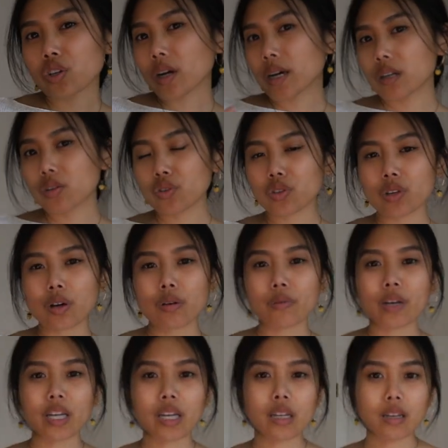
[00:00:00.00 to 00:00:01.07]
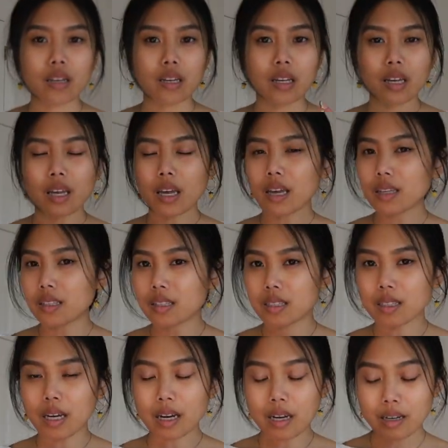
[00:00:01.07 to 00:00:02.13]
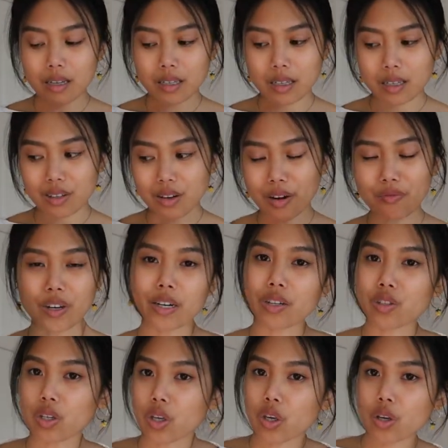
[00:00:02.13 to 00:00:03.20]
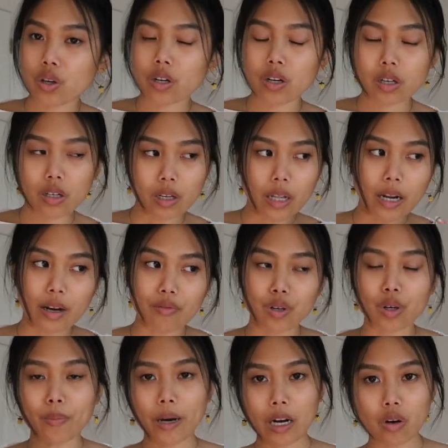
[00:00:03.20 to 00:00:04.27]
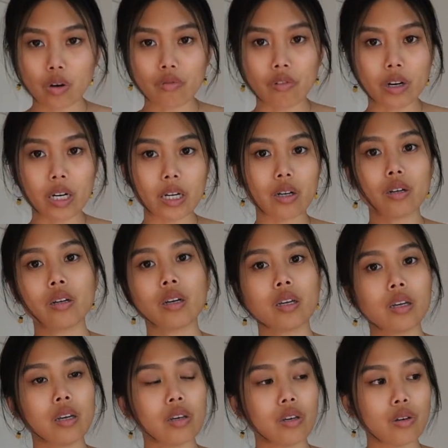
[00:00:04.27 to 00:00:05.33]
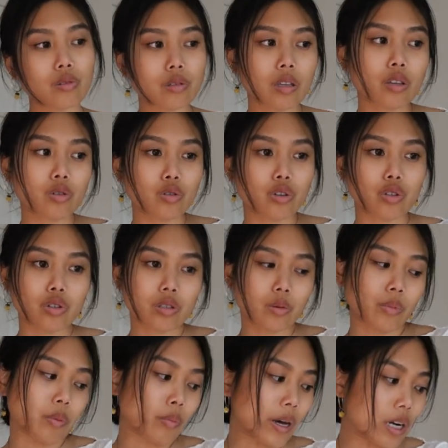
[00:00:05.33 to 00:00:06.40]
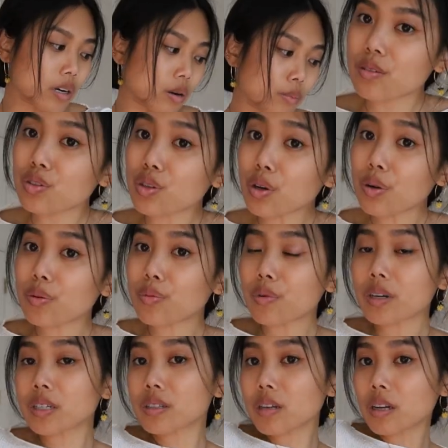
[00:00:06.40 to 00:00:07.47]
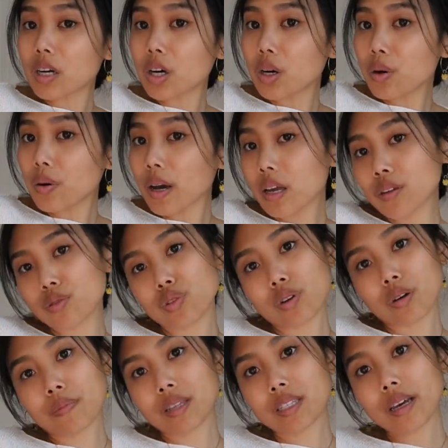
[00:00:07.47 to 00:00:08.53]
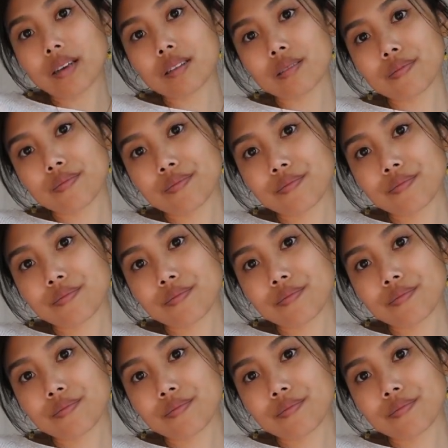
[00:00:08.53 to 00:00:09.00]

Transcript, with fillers: trying to sew it it's uh, not very secure and I have to go back over it. Using the serger is a bit better so we're just gonna go and sew up the sides.